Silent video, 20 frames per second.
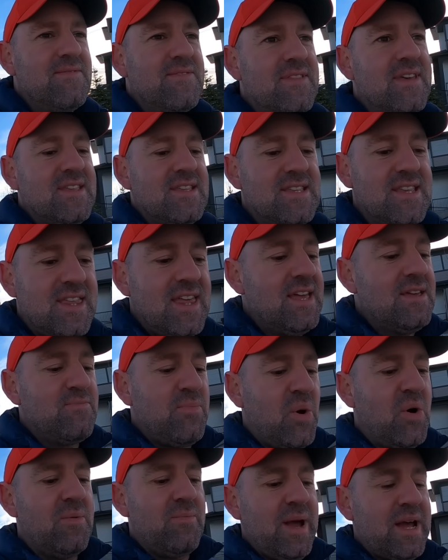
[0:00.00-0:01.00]
That's the thing,
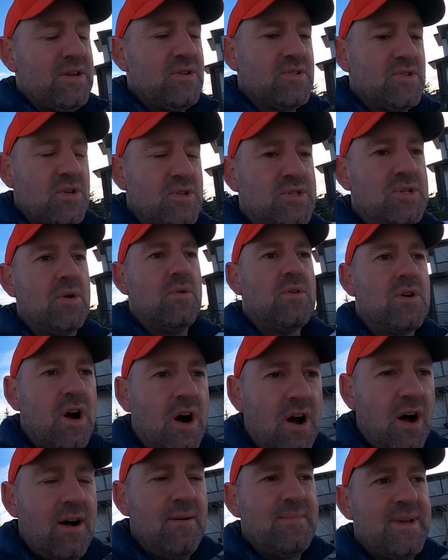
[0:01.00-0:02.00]
portmanteaus are so
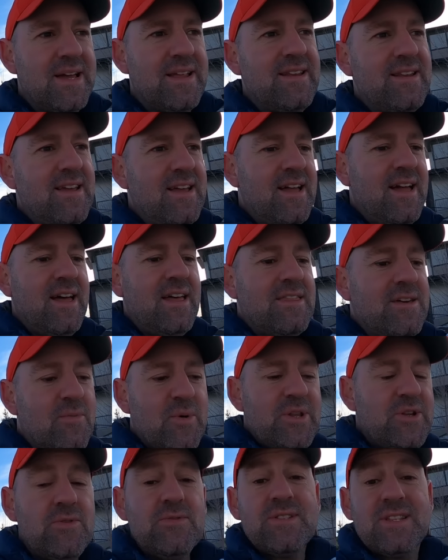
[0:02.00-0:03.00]
common that
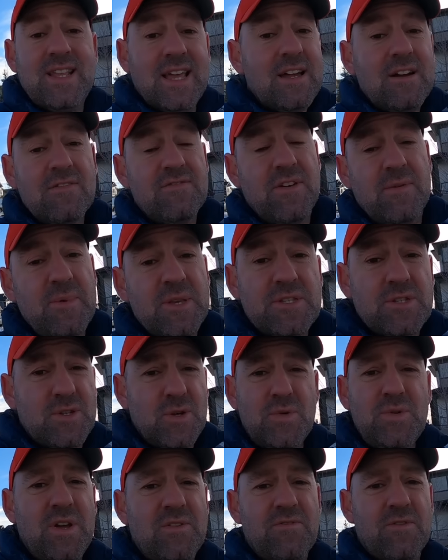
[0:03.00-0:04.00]
we don't think of them as
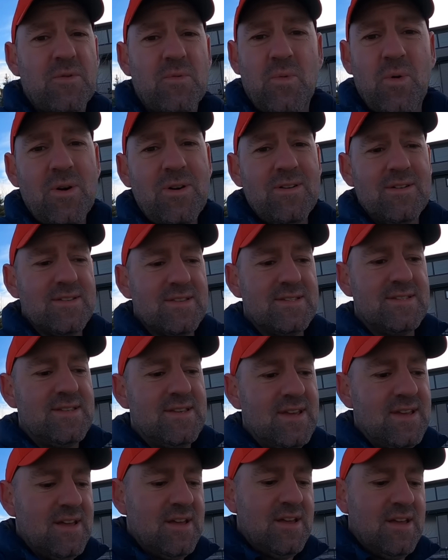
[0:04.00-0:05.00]
two different words.
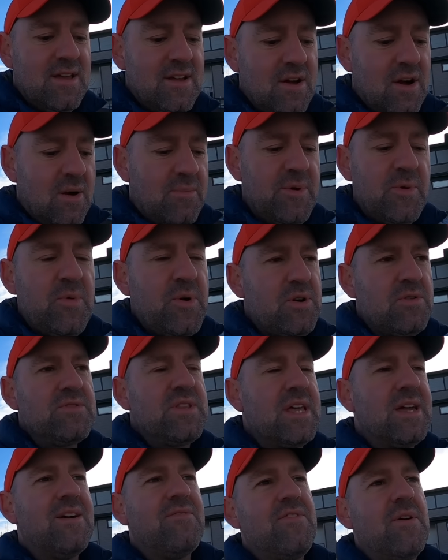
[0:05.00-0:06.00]
I mean, we don't
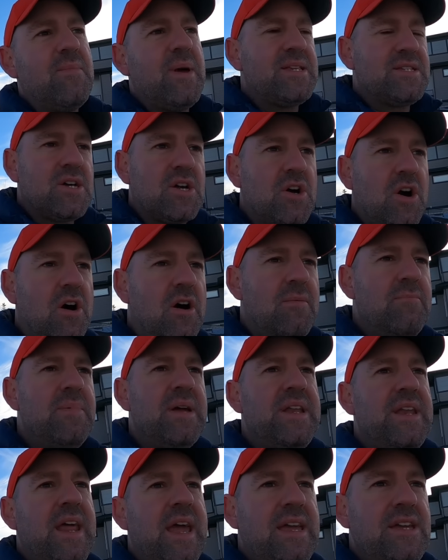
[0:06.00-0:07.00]
think of them as a
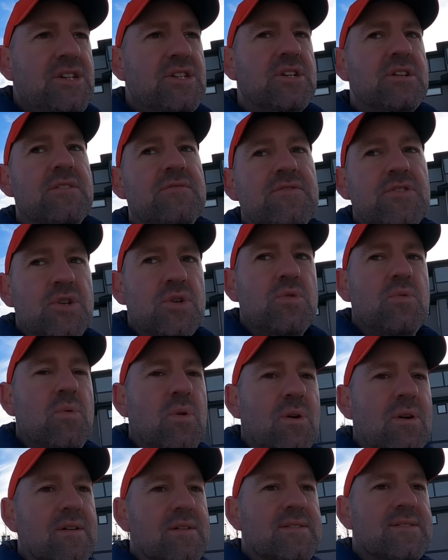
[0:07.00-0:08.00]
combination of two
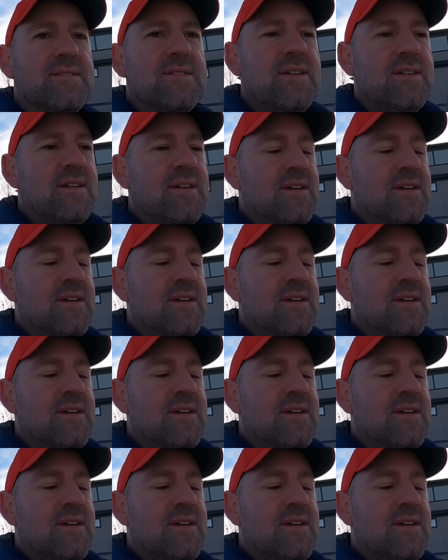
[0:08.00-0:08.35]
words.